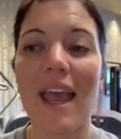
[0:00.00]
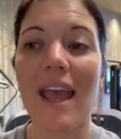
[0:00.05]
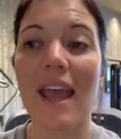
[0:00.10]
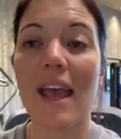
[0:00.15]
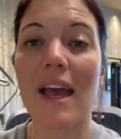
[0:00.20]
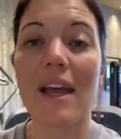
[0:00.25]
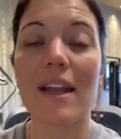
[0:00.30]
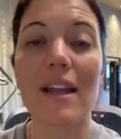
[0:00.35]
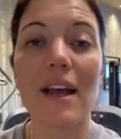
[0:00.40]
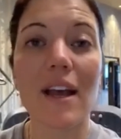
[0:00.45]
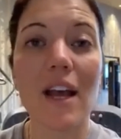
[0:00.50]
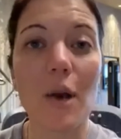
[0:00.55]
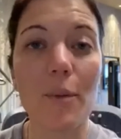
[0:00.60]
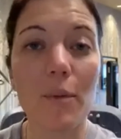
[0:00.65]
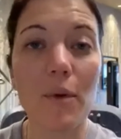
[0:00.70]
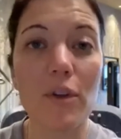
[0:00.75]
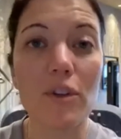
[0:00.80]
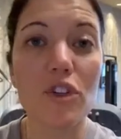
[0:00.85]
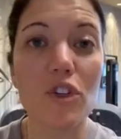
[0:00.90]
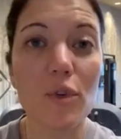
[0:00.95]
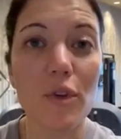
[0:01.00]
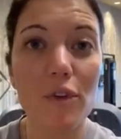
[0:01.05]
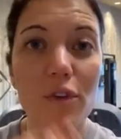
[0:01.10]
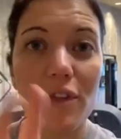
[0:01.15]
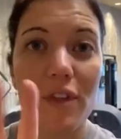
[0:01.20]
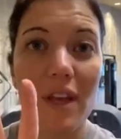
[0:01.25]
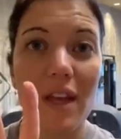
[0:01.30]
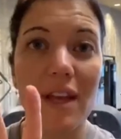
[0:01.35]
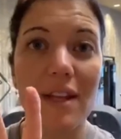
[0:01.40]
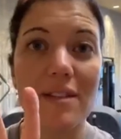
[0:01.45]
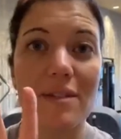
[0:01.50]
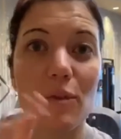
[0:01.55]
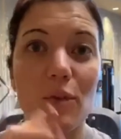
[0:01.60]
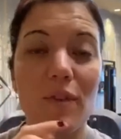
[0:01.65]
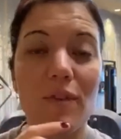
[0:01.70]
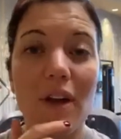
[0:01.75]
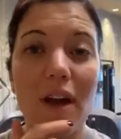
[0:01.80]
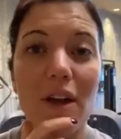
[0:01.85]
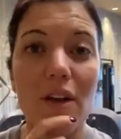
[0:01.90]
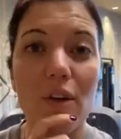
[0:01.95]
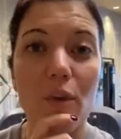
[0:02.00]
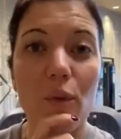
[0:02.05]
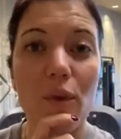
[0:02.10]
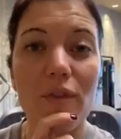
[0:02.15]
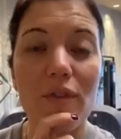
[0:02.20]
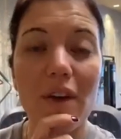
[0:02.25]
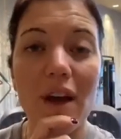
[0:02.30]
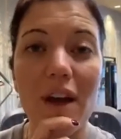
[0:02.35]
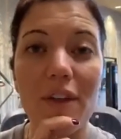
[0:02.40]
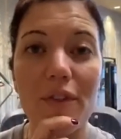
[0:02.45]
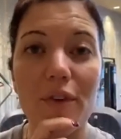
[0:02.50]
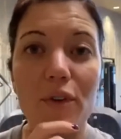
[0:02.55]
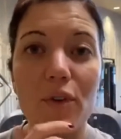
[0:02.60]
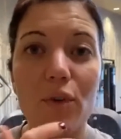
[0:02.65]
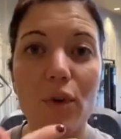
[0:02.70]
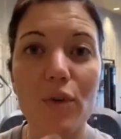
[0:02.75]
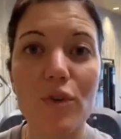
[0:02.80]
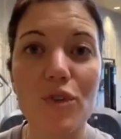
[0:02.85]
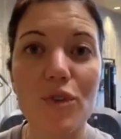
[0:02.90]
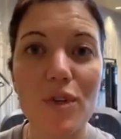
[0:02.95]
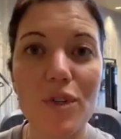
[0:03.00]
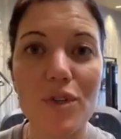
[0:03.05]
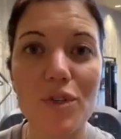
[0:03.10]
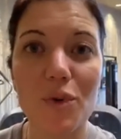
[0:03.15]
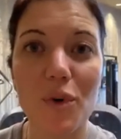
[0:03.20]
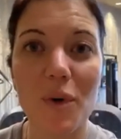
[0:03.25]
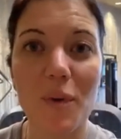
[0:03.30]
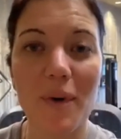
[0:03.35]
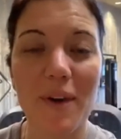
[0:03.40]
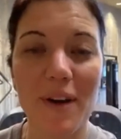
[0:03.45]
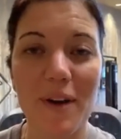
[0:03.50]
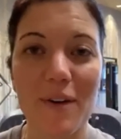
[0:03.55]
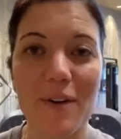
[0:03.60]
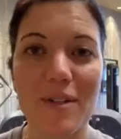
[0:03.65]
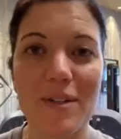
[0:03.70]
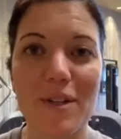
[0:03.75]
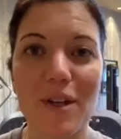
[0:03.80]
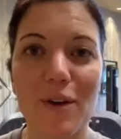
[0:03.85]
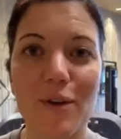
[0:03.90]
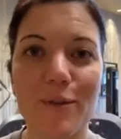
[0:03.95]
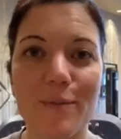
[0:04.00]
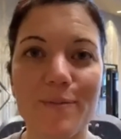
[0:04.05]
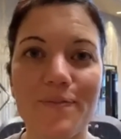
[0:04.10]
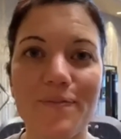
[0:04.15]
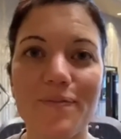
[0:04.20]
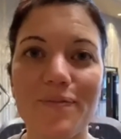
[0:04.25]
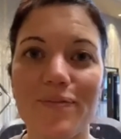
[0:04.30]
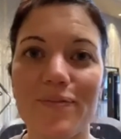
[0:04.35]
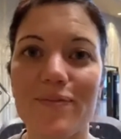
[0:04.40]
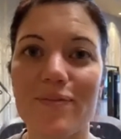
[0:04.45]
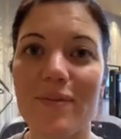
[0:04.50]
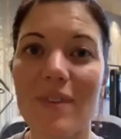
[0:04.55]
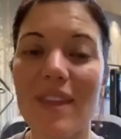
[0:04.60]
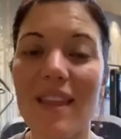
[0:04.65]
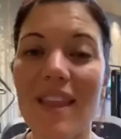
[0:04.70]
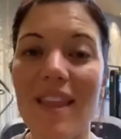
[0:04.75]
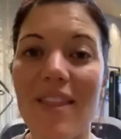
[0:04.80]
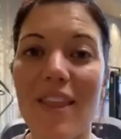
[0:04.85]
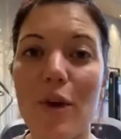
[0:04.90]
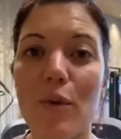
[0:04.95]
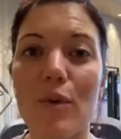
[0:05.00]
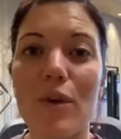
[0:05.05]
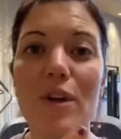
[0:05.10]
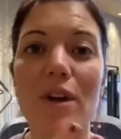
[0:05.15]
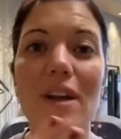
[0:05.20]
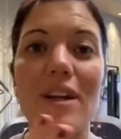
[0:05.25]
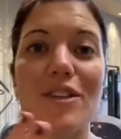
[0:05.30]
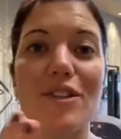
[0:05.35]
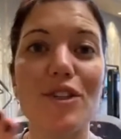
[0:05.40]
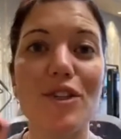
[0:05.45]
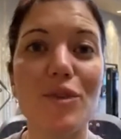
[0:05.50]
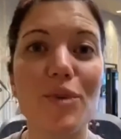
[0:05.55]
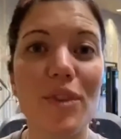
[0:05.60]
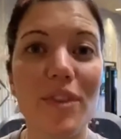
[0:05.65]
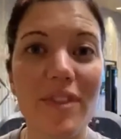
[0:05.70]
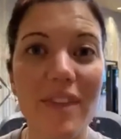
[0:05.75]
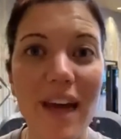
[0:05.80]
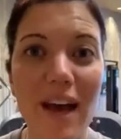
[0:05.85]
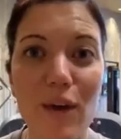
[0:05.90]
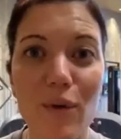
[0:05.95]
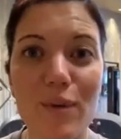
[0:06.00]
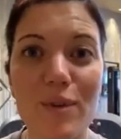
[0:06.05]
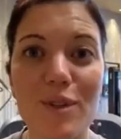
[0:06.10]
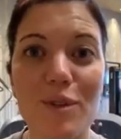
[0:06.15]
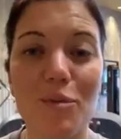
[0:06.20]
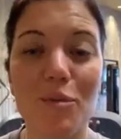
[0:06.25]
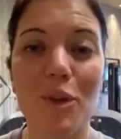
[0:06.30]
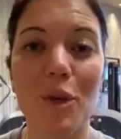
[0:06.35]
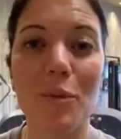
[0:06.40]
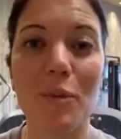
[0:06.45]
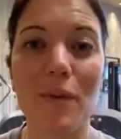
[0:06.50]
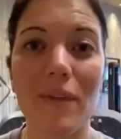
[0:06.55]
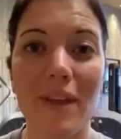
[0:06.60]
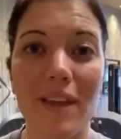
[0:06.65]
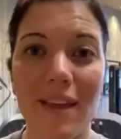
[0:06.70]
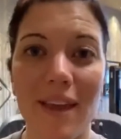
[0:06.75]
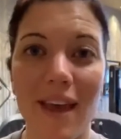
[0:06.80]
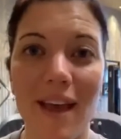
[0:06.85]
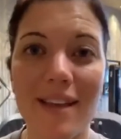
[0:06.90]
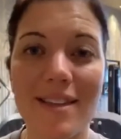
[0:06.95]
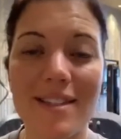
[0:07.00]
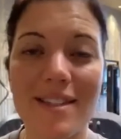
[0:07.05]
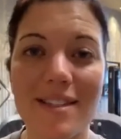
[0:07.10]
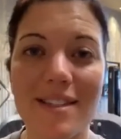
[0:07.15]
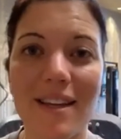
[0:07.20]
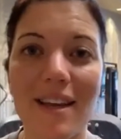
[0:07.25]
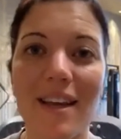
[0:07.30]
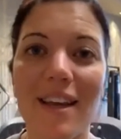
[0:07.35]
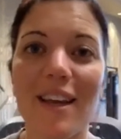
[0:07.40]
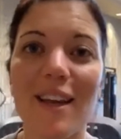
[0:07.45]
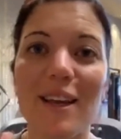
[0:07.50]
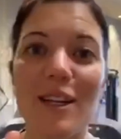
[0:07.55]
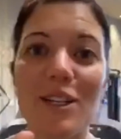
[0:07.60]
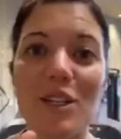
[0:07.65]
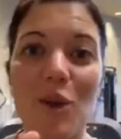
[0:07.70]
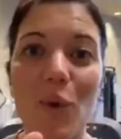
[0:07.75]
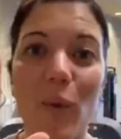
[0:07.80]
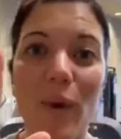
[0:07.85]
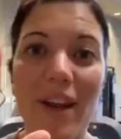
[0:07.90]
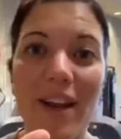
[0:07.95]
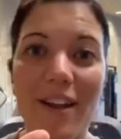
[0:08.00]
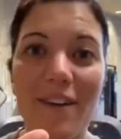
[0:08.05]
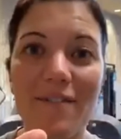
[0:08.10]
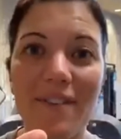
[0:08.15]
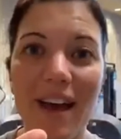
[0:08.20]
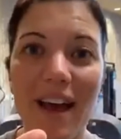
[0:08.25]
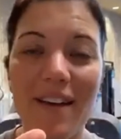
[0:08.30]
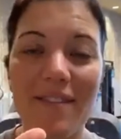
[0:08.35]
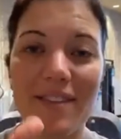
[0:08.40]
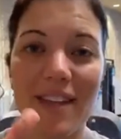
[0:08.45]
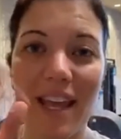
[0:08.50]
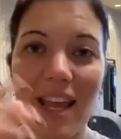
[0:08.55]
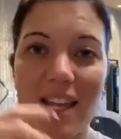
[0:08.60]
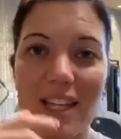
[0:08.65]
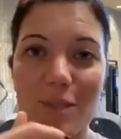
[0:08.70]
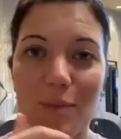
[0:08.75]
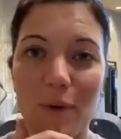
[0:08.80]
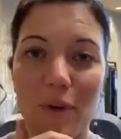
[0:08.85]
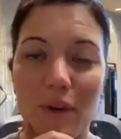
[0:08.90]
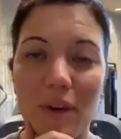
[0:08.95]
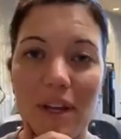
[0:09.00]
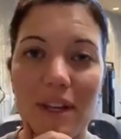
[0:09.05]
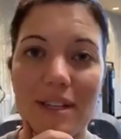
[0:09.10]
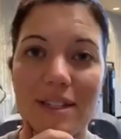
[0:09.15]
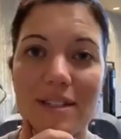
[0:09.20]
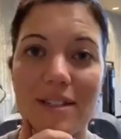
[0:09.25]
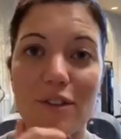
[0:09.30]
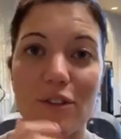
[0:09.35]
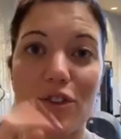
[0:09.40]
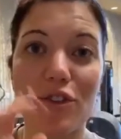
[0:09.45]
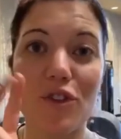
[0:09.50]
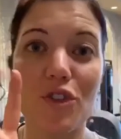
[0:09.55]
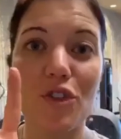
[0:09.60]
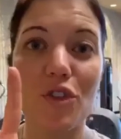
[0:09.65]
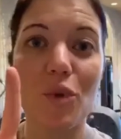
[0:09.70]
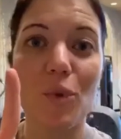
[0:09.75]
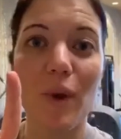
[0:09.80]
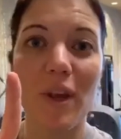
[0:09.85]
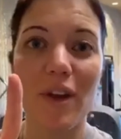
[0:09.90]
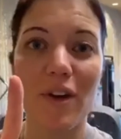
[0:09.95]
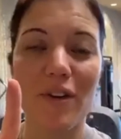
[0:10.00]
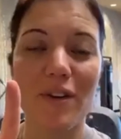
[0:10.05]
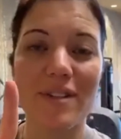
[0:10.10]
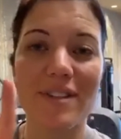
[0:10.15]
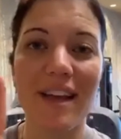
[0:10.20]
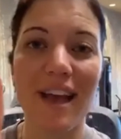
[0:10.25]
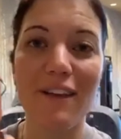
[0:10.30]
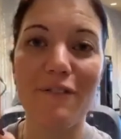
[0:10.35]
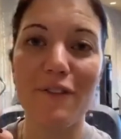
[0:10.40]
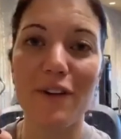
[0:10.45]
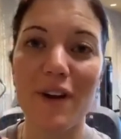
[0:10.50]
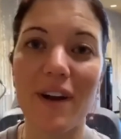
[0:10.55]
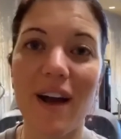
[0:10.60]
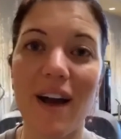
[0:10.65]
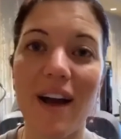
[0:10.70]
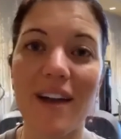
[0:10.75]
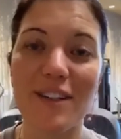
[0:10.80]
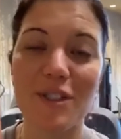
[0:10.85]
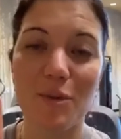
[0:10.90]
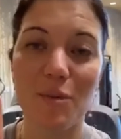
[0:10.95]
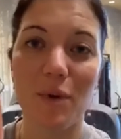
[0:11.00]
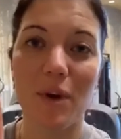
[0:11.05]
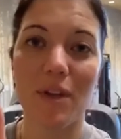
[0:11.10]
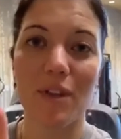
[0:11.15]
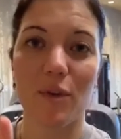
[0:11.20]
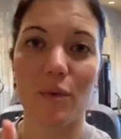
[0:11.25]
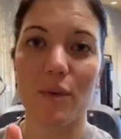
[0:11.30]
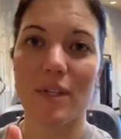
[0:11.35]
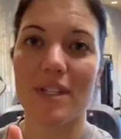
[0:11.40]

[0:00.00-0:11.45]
And two other things. We've got the grocery store winner. So there were 2,000 people that guessed to win a 5-day experience. There's 2 winners. I forgot to bring the